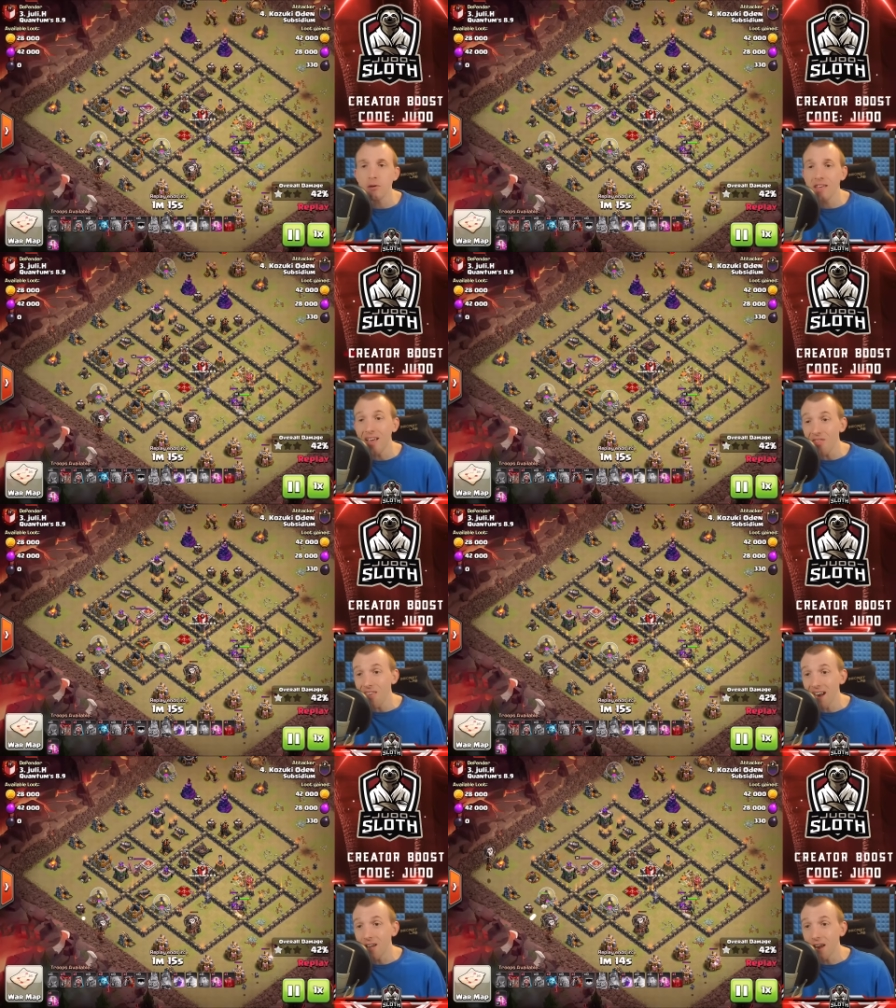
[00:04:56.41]
That
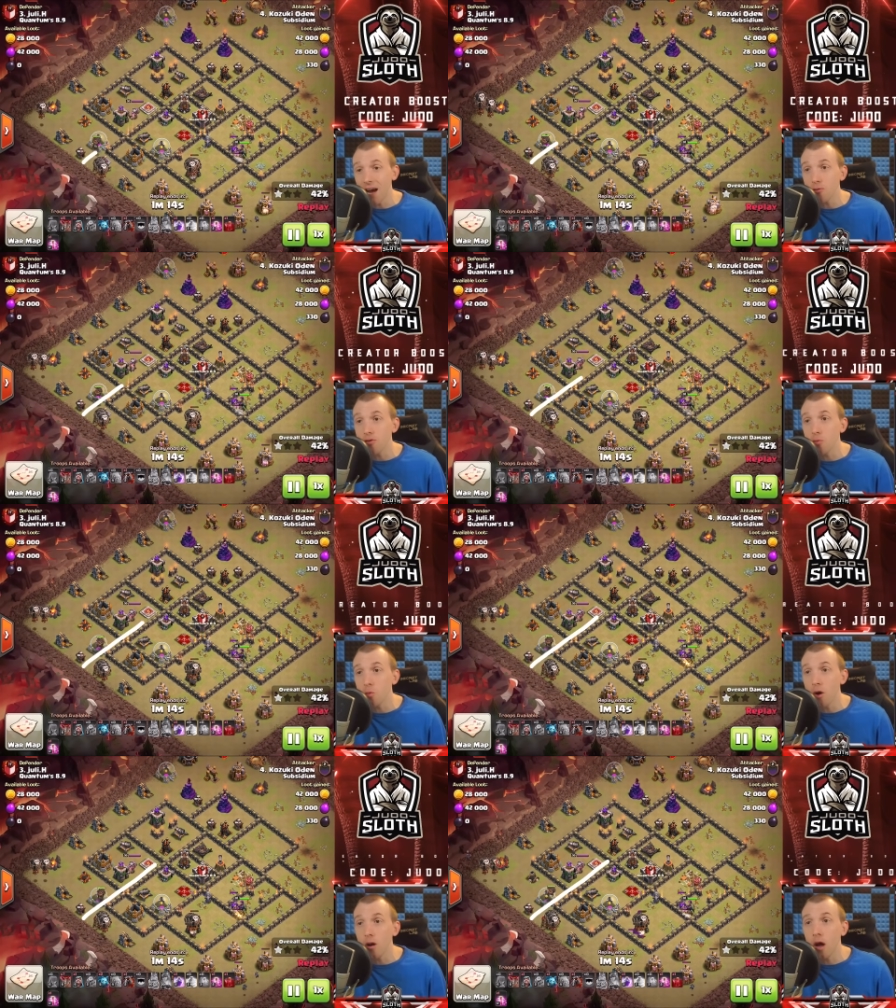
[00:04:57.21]
then allows the
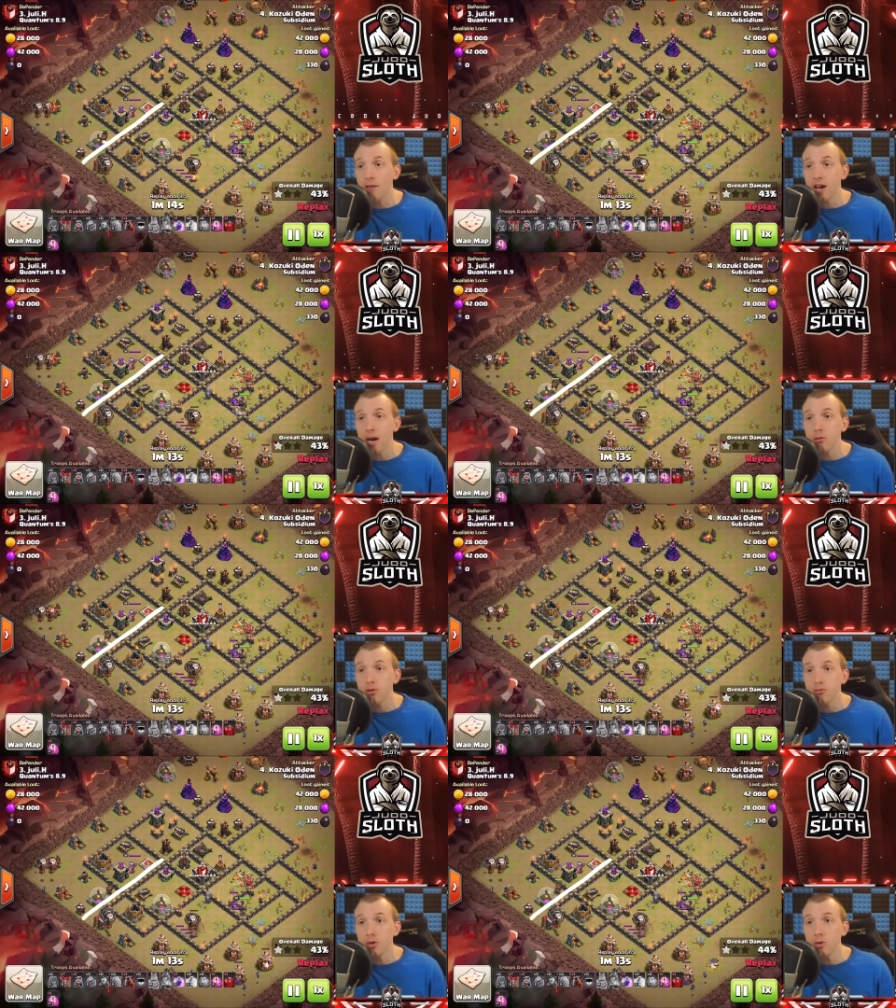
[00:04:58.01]
one lava hound
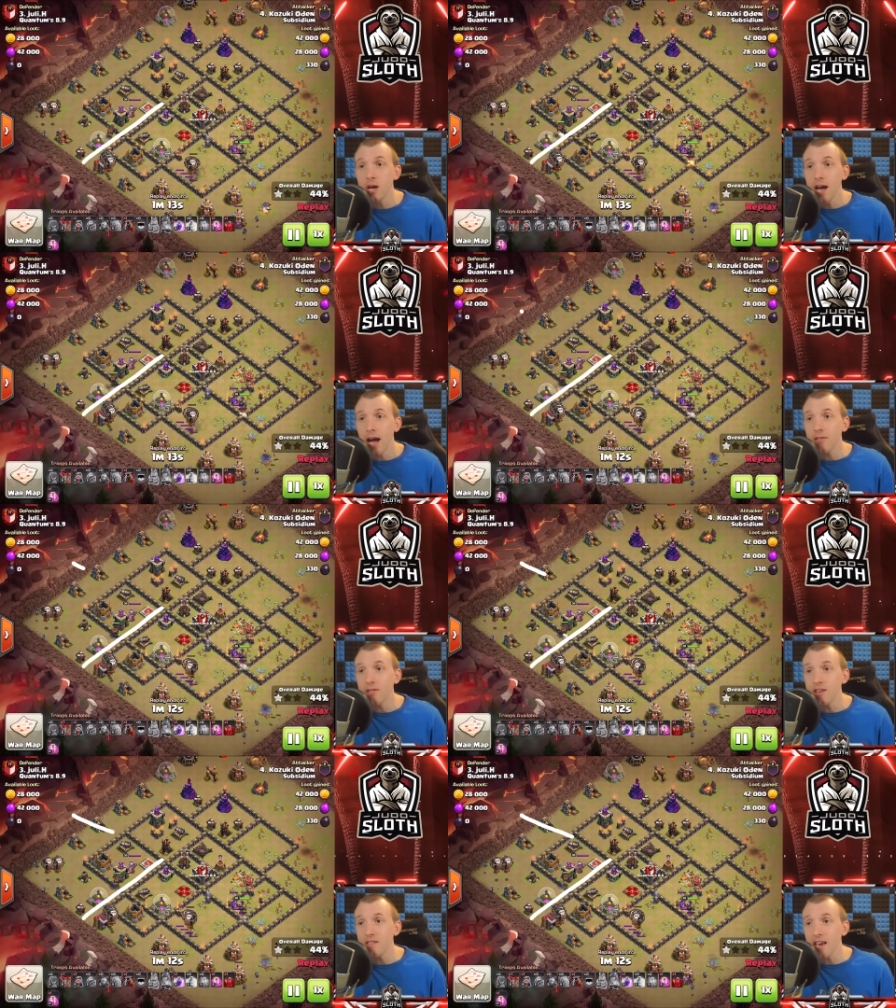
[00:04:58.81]
through, and then
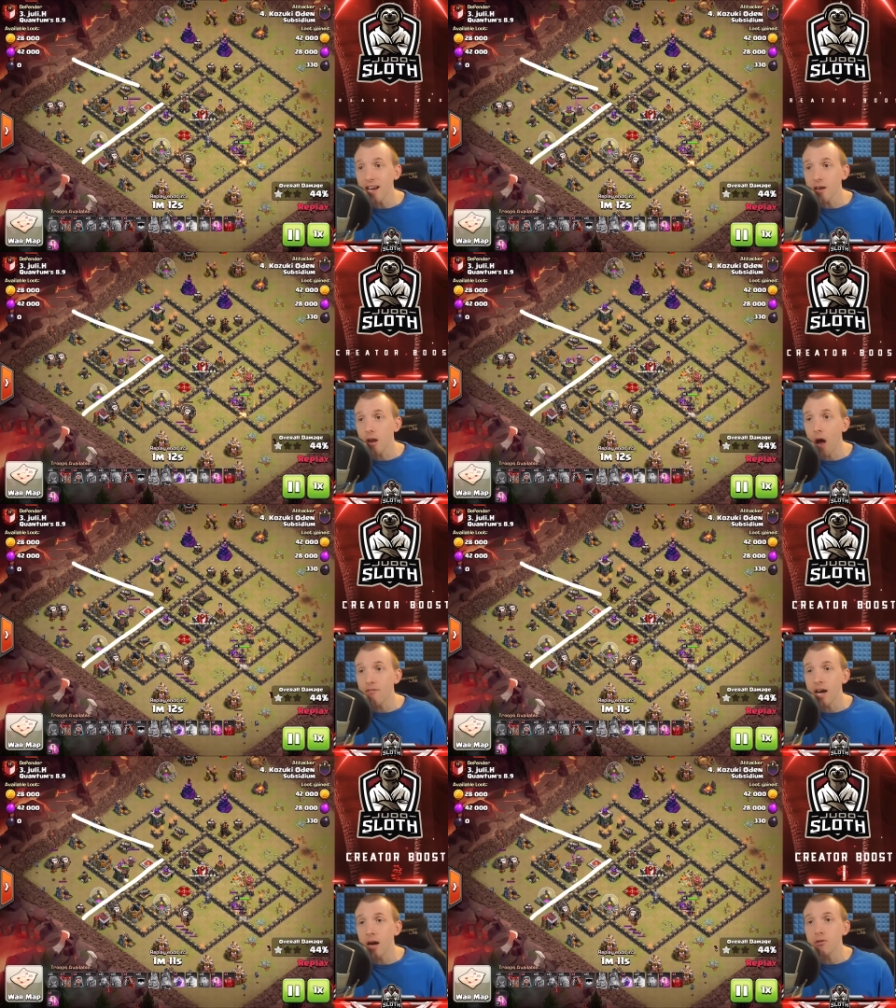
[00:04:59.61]
the second
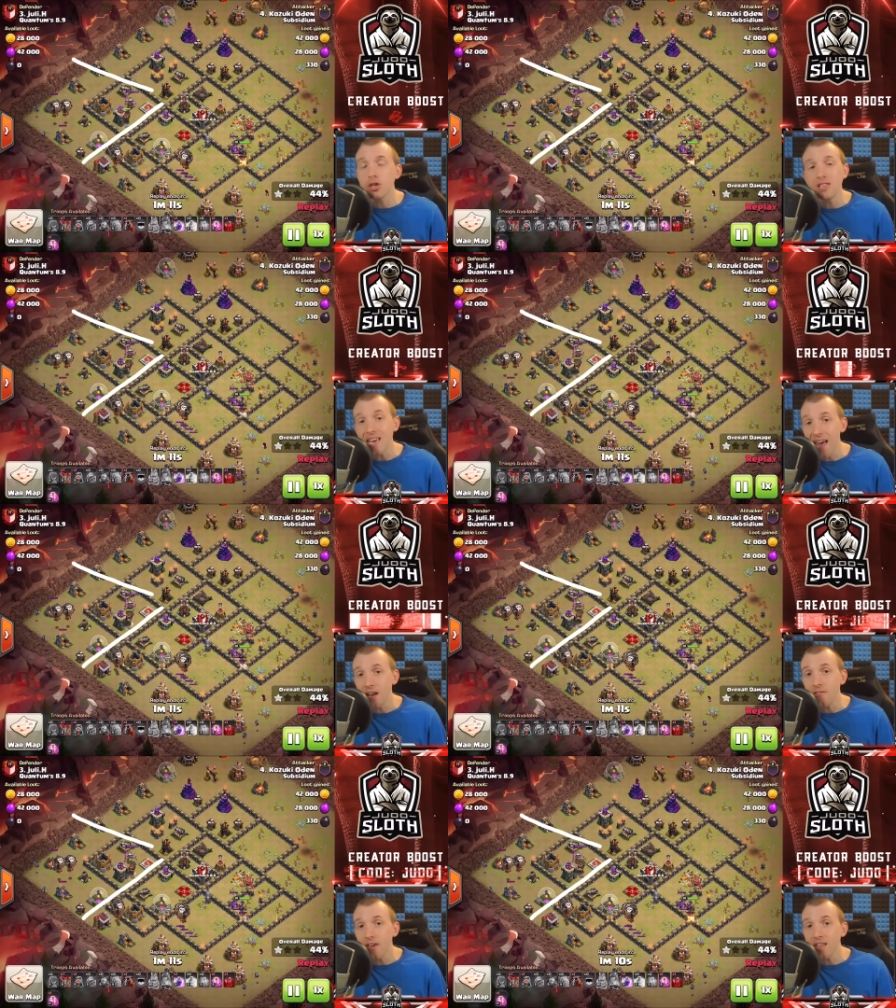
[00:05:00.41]
lava hound to the air
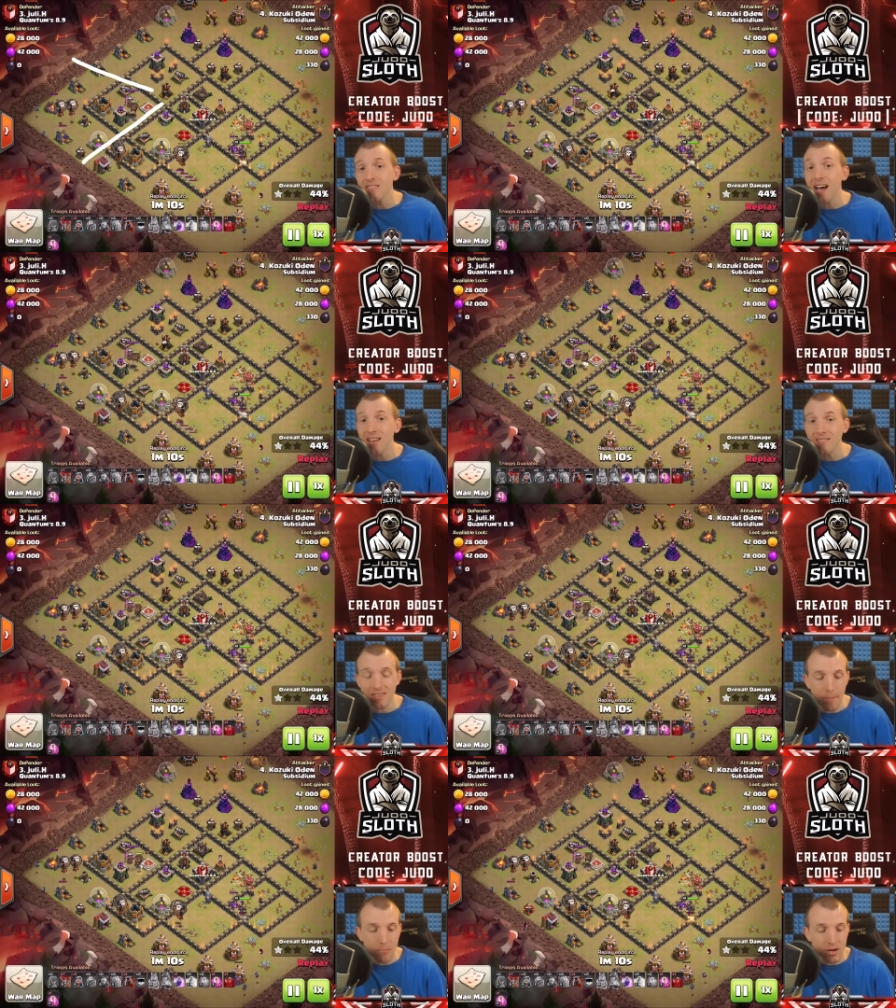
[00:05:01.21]
defense at
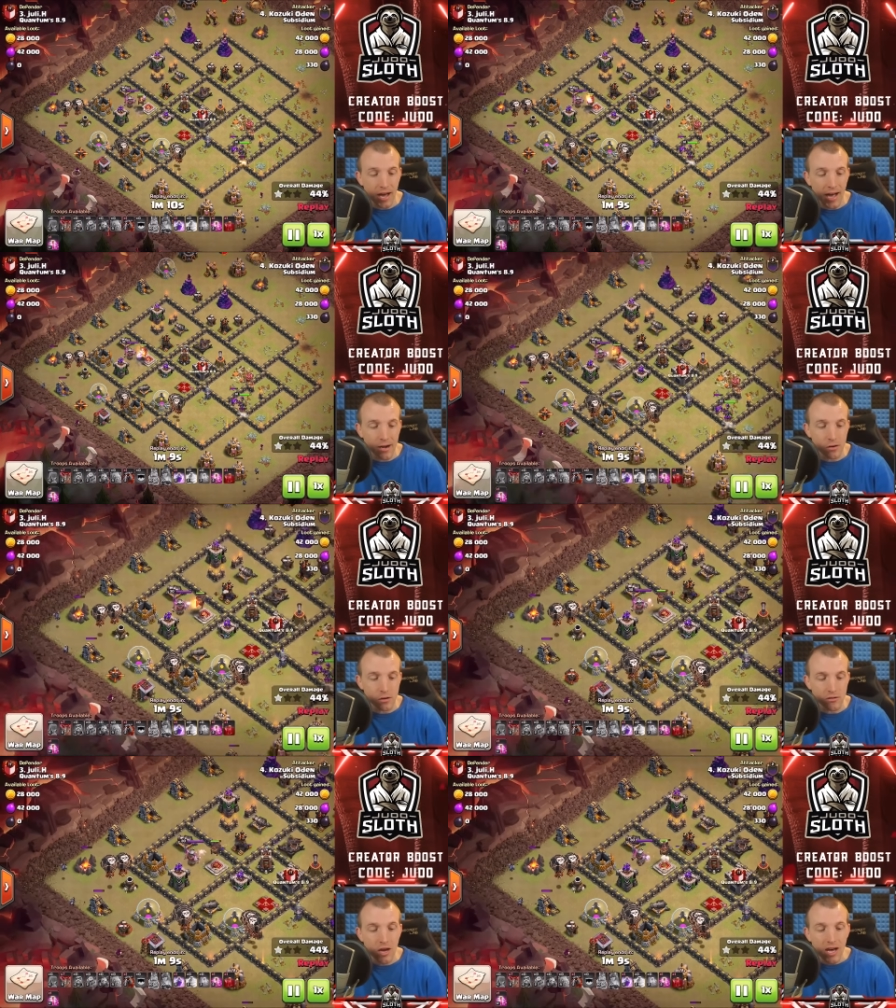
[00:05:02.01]
separate
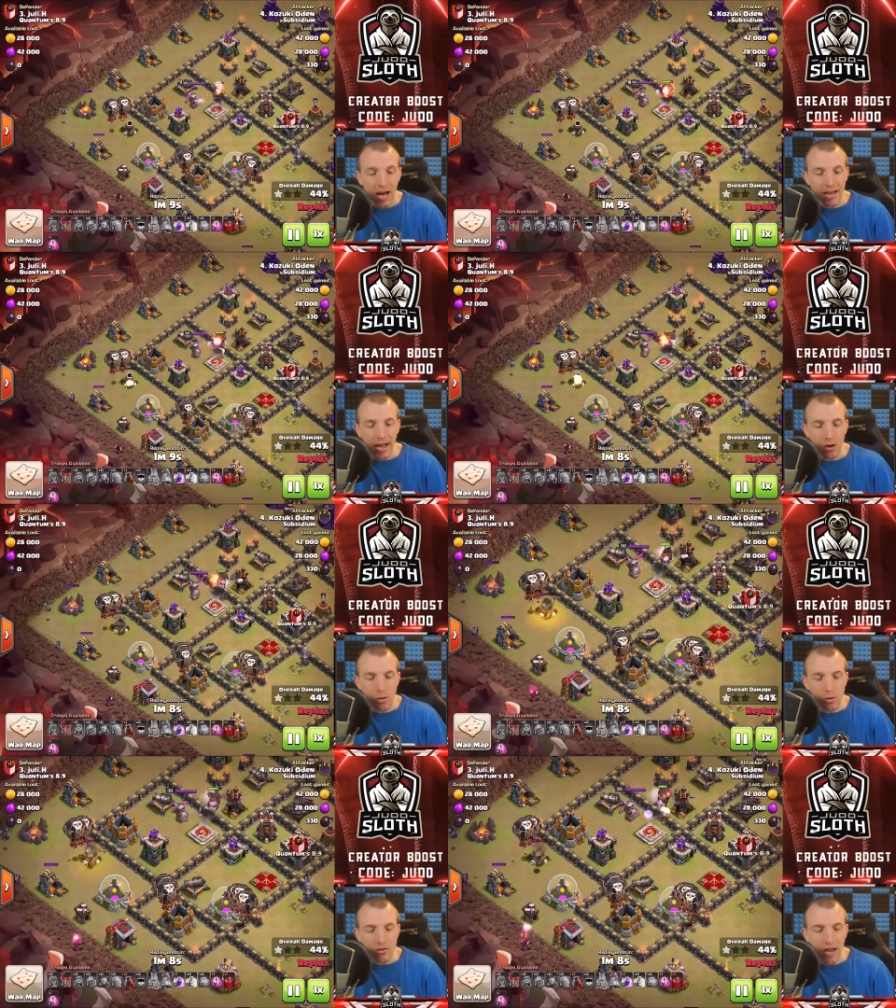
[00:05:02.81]
angles. Again,
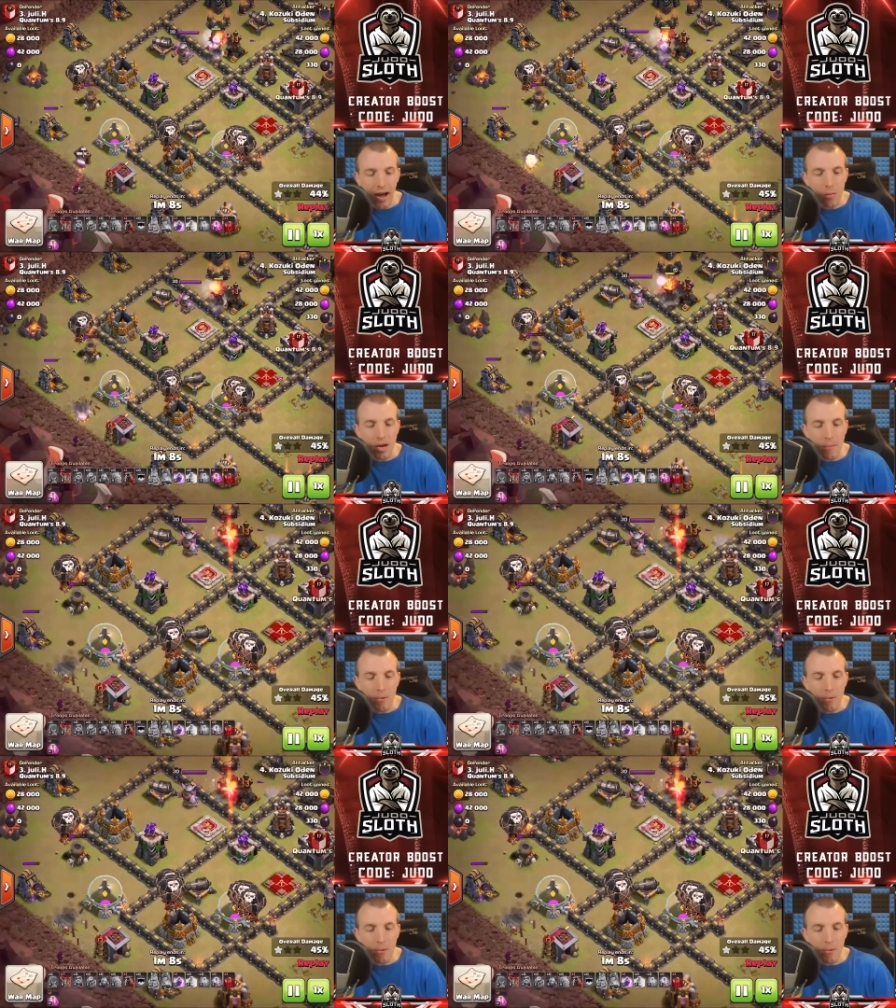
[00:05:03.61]
notice how many